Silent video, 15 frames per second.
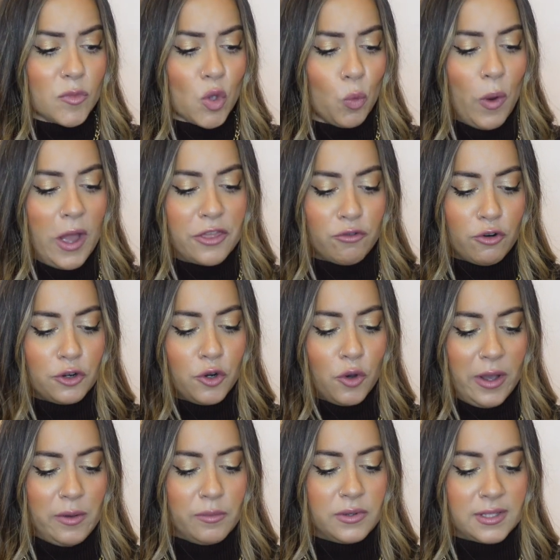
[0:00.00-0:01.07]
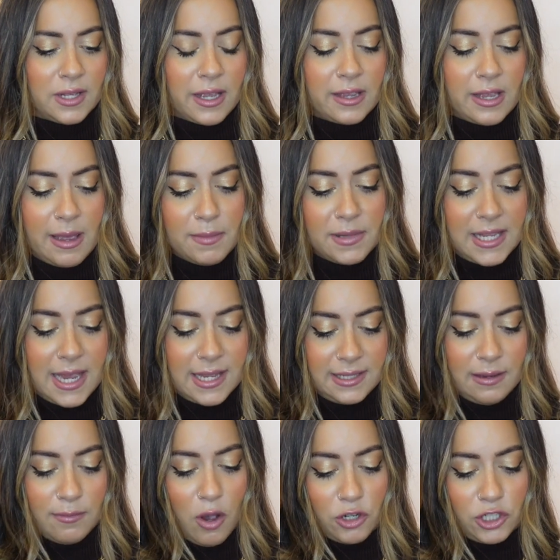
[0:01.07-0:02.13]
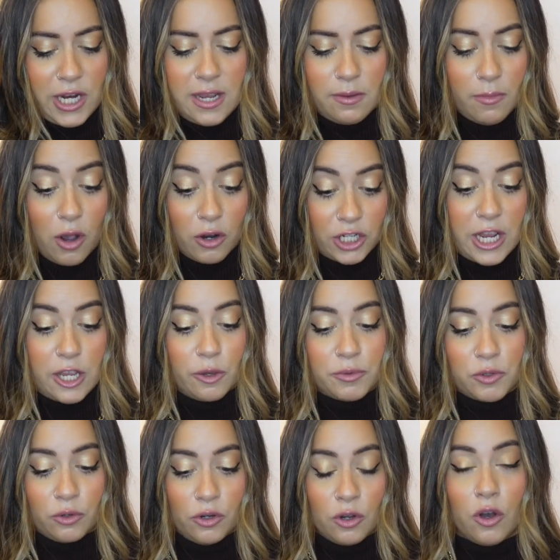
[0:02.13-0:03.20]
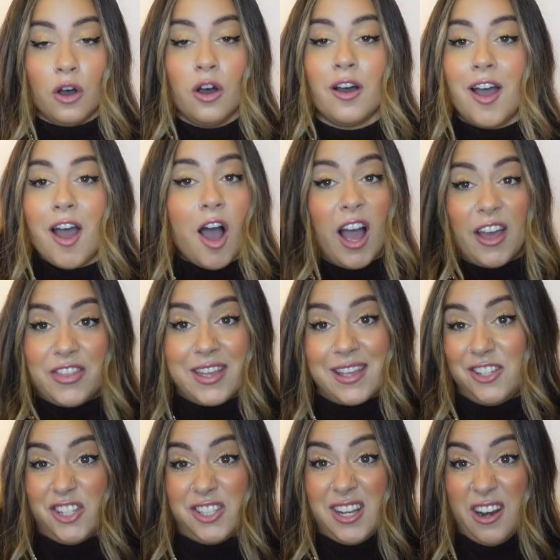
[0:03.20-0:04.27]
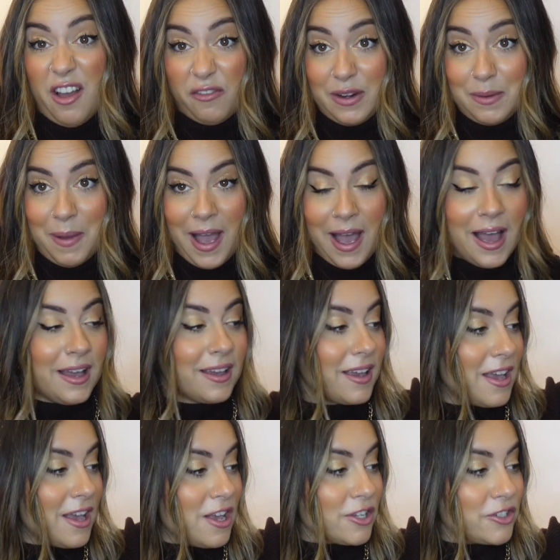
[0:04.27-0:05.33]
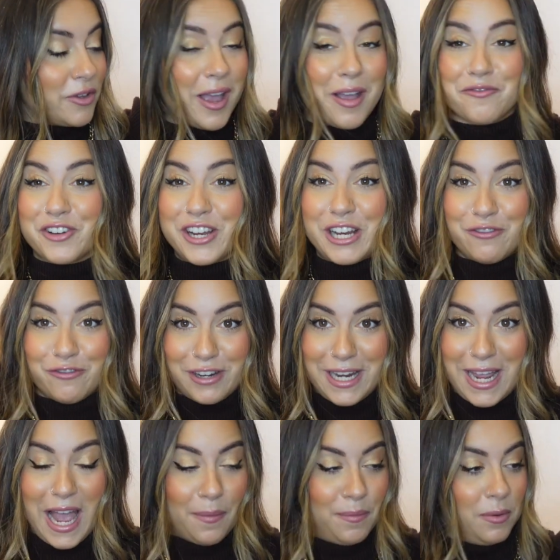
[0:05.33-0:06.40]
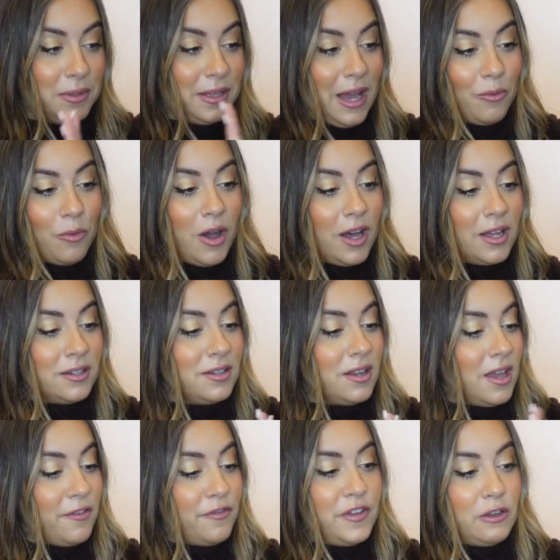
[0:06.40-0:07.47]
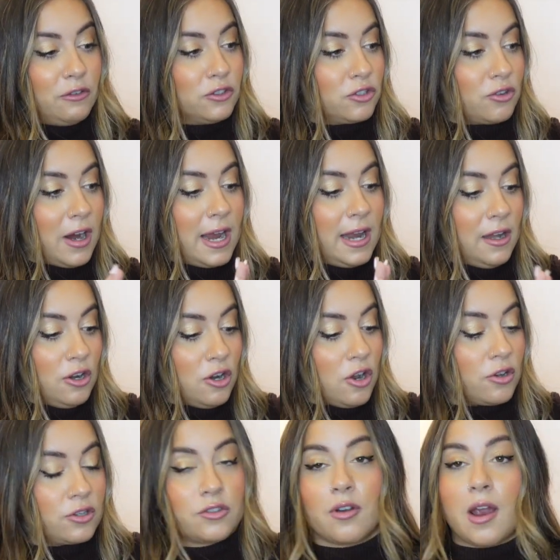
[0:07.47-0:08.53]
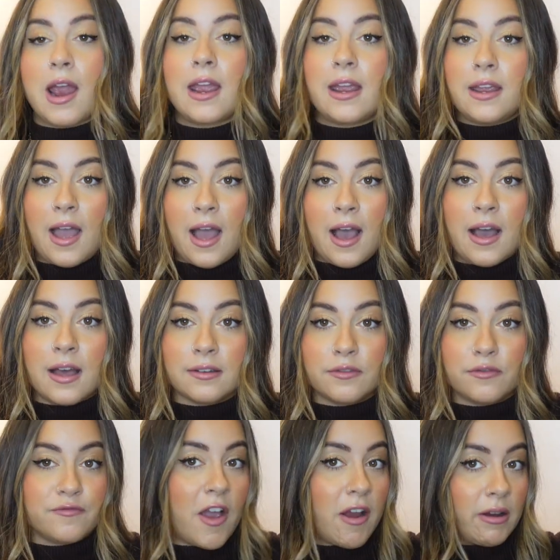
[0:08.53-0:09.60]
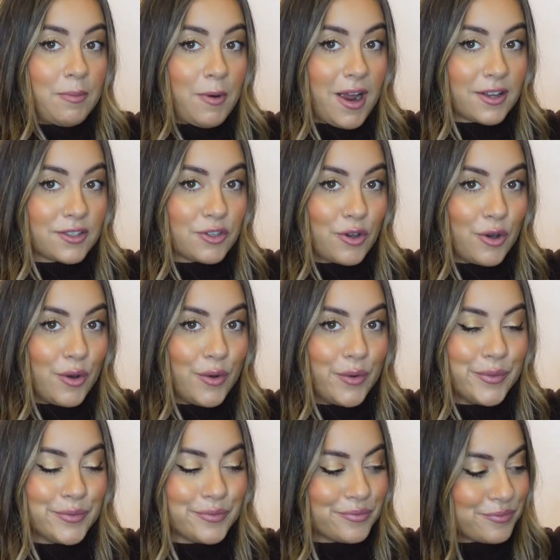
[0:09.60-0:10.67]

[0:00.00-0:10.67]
whether or not it was like imitating Marc Jacobs or not, I think it's just a lovely bag. So yeah, I'm really, really happy with that one. Feels great, looks great, and very practical.